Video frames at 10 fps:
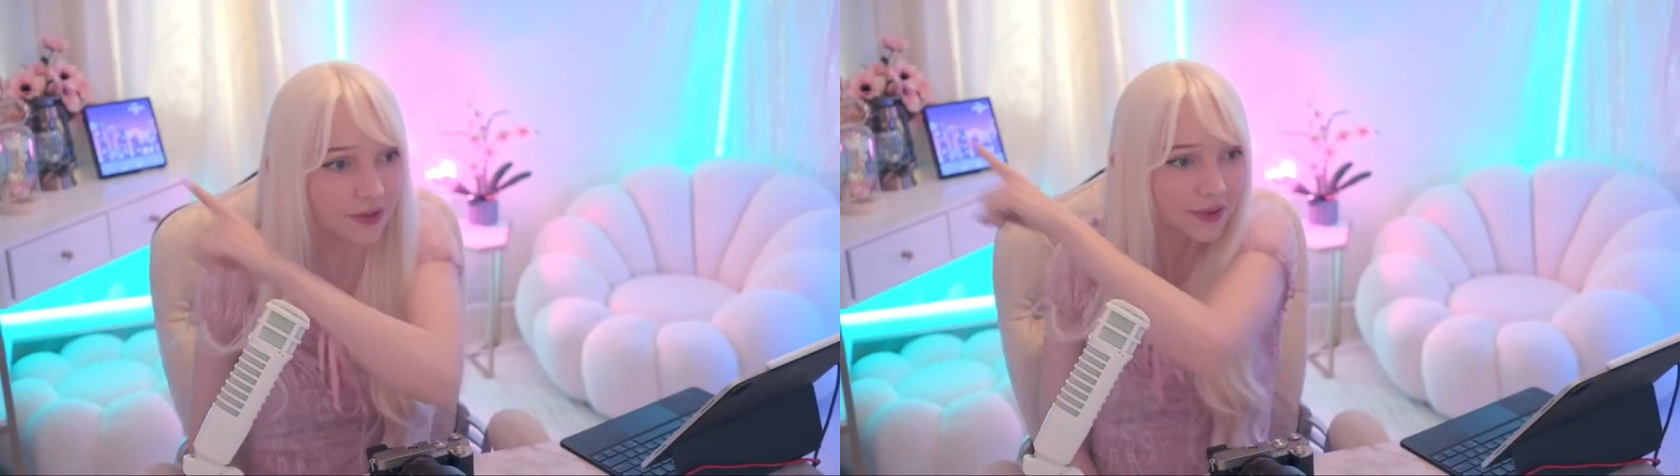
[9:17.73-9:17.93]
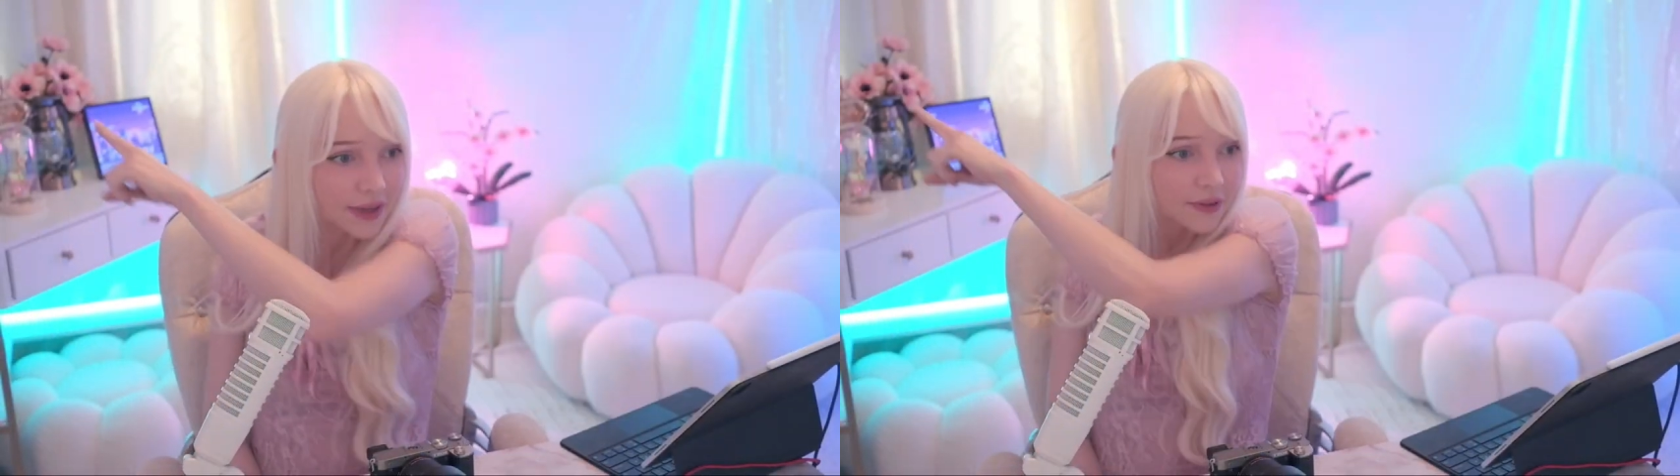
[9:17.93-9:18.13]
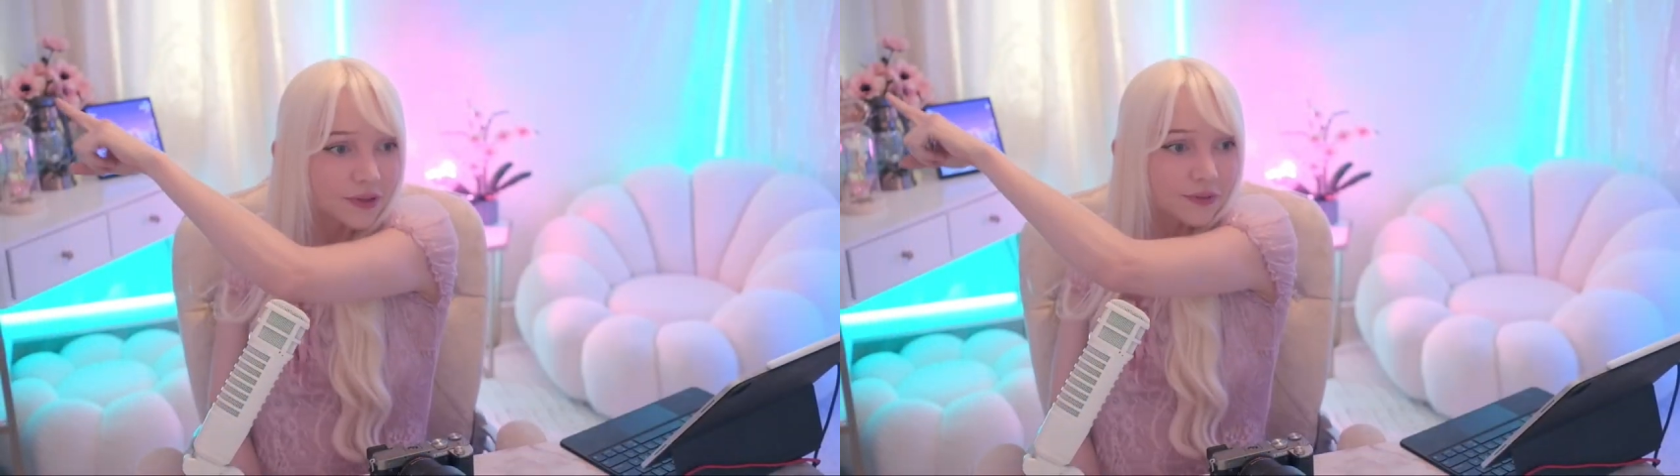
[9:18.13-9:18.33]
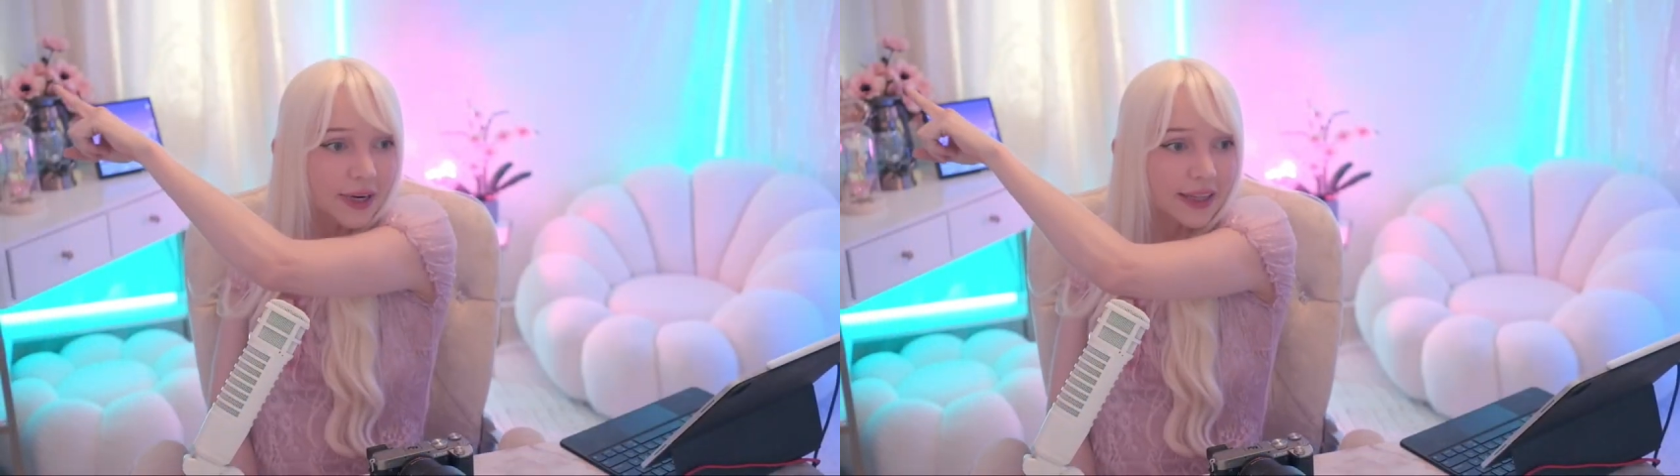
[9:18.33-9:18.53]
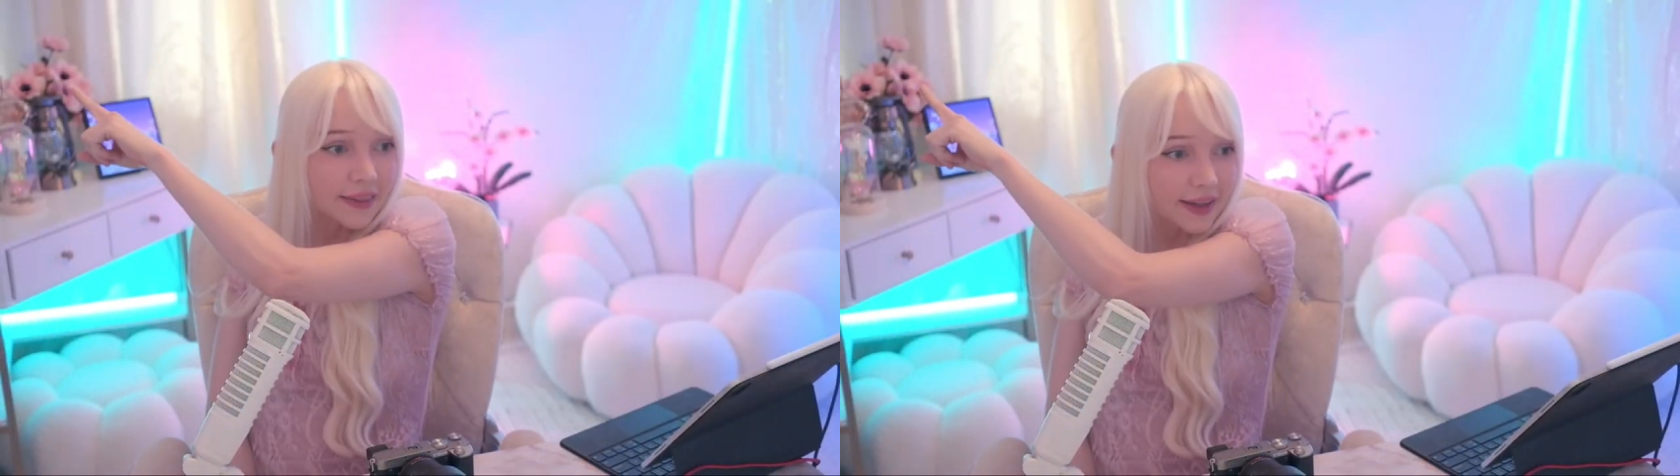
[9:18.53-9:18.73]
flowers
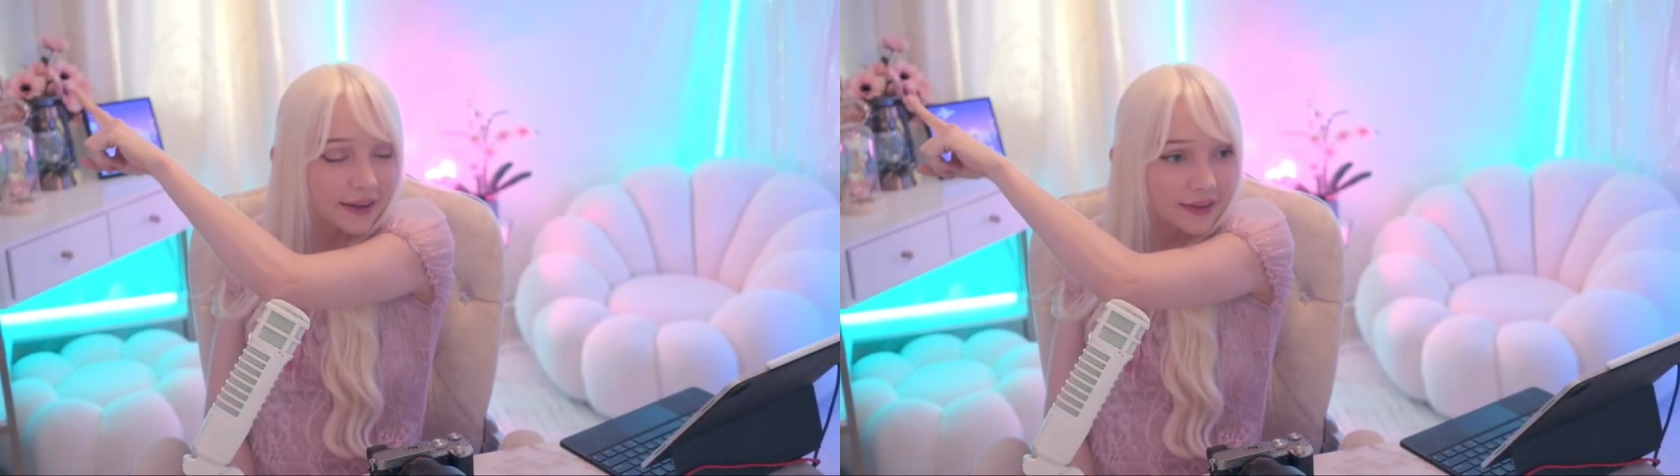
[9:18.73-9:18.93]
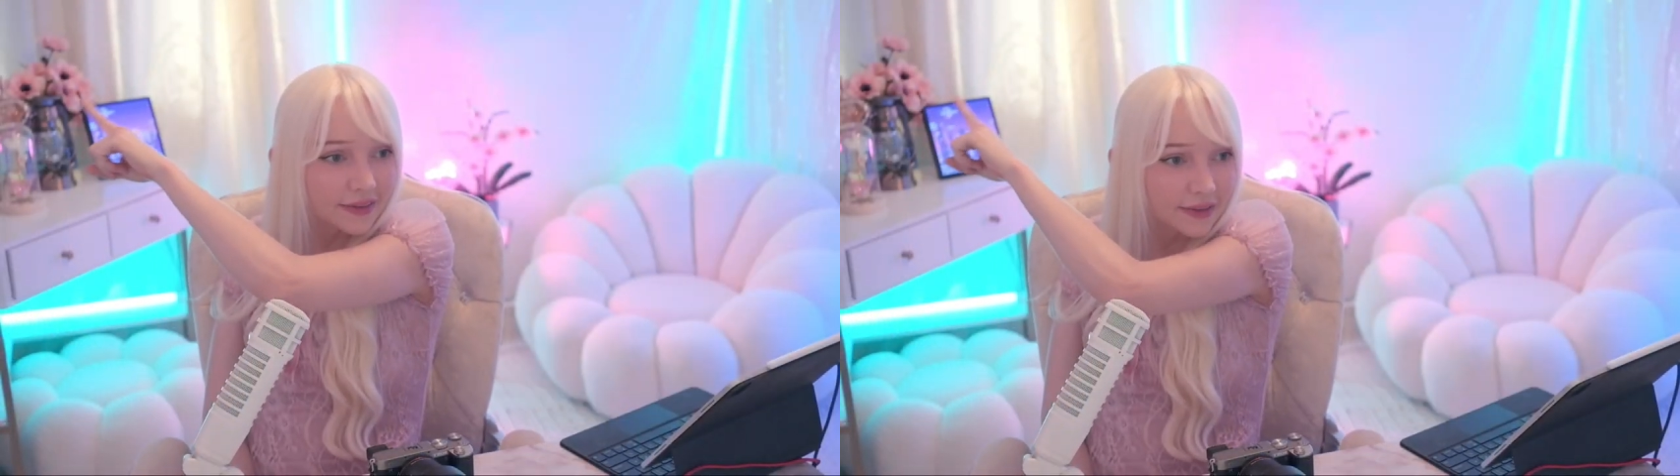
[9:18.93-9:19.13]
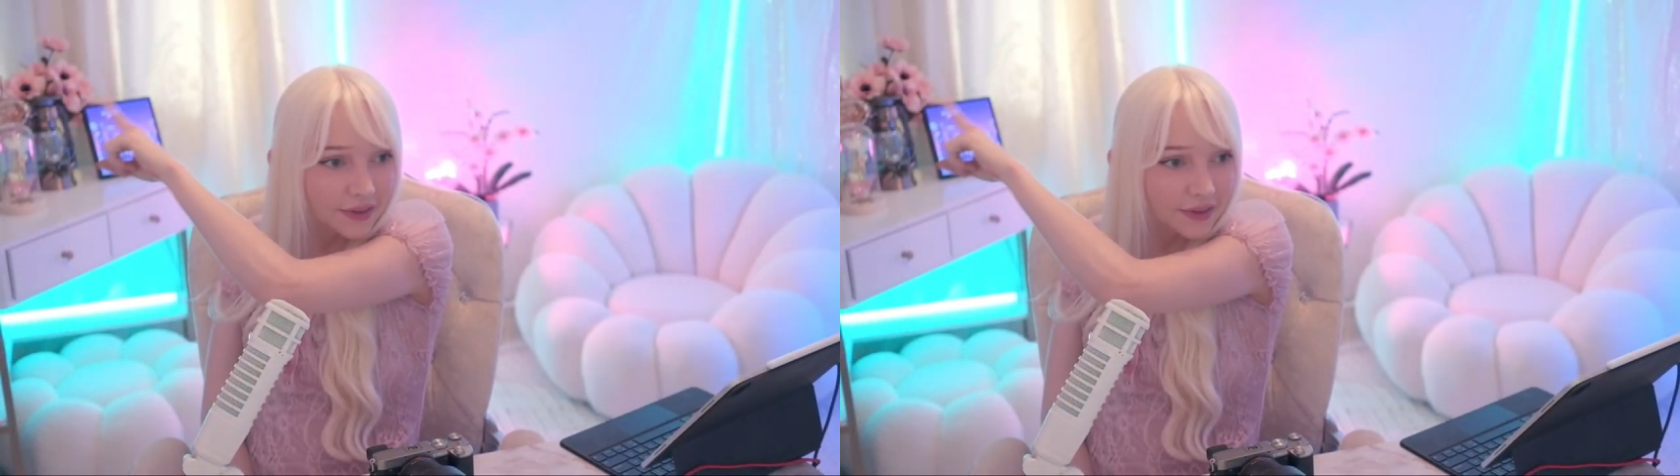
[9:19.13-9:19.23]
right there.